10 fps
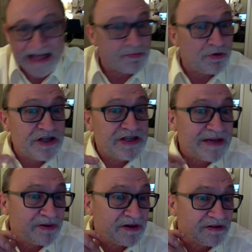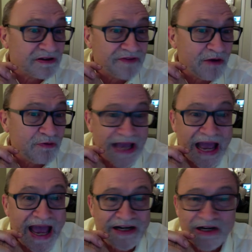pretty typical of how we
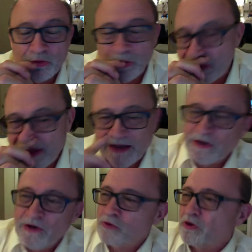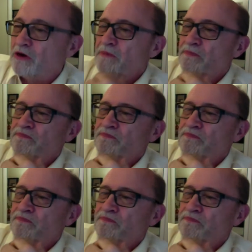act. We think, well,